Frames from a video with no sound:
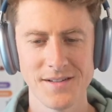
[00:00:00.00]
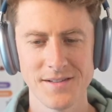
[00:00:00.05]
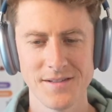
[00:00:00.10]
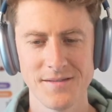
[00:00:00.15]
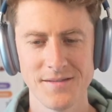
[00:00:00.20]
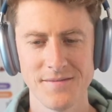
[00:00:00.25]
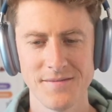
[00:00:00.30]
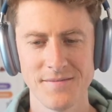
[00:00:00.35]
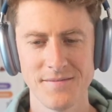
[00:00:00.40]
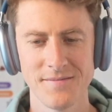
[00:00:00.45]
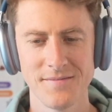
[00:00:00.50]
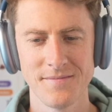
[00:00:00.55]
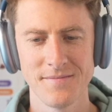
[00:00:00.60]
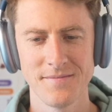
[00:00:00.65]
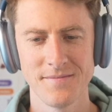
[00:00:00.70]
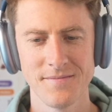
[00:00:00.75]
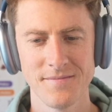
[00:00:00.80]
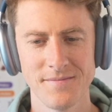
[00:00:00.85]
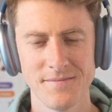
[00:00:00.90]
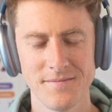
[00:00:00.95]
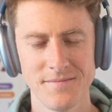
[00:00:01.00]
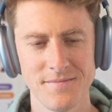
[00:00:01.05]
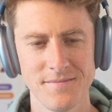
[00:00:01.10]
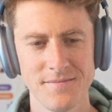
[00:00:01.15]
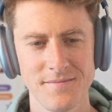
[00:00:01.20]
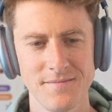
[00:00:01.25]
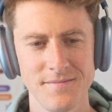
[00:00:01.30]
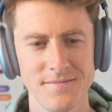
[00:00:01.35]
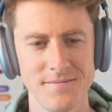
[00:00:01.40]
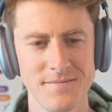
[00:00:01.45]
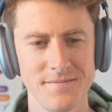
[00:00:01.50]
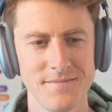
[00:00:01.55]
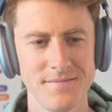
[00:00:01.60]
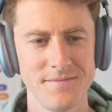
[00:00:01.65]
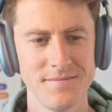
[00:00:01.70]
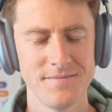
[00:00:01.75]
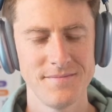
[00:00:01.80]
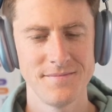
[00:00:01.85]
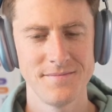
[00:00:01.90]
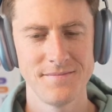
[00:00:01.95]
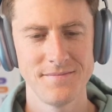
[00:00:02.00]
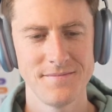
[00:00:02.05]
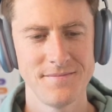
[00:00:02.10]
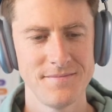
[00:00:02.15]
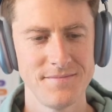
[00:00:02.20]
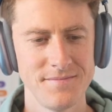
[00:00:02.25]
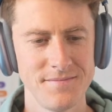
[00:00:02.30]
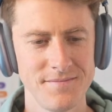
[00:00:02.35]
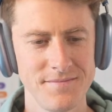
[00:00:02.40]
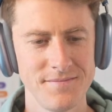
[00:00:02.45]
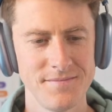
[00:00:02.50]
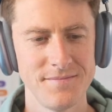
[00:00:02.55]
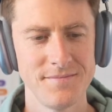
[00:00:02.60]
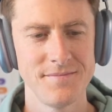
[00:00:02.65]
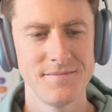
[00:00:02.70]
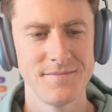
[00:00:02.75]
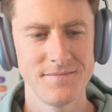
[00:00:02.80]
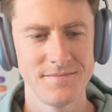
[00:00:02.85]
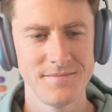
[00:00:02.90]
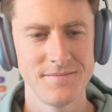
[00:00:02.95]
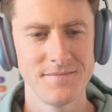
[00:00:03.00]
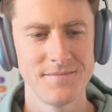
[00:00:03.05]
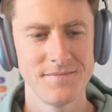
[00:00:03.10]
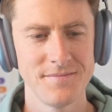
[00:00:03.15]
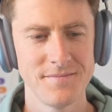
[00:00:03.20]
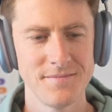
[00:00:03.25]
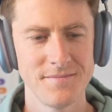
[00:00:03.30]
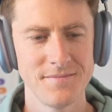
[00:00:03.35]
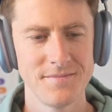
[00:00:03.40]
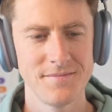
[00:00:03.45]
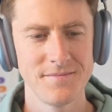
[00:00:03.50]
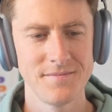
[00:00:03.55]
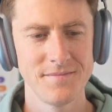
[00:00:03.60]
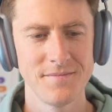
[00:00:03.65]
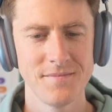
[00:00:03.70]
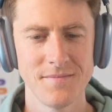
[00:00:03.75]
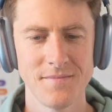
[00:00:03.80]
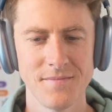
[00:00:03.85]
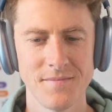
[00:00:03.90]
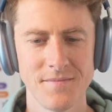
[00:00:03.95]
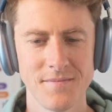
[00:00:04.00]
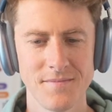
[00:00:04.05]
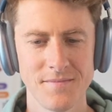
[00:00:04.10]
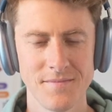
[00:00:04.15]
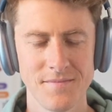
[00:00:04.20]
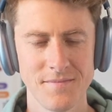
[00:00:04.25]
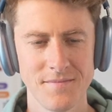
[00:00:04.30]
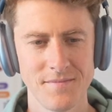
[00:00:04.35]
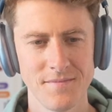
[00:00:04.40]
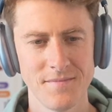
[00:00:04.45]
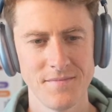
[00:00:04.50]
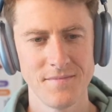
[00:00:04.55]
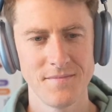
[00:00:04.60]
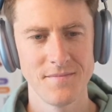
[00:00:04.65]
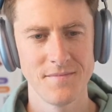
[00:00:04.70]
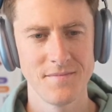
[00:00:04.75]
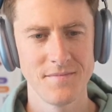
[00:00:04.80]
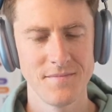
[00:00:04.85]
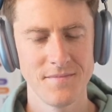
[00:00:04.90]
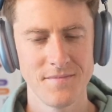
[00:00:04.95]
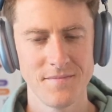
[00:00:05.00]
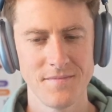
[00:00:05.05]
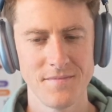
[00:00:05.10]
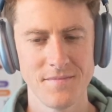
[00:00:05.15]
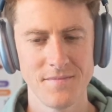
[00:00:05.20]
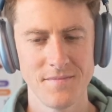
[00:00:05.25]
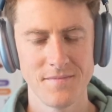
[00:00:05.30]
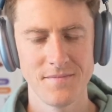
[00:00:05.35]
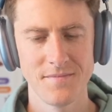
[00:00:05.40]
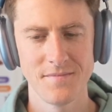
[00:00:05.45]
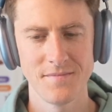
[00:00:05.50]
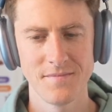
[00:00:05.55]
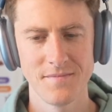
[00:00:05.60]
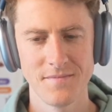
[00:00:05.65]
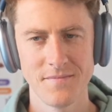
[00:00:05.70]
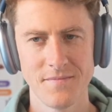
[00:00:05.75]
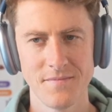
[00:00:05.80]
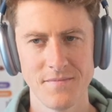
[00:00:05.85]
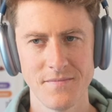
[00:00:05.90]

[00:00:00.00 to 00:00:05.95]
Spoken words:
This person isn't speaking.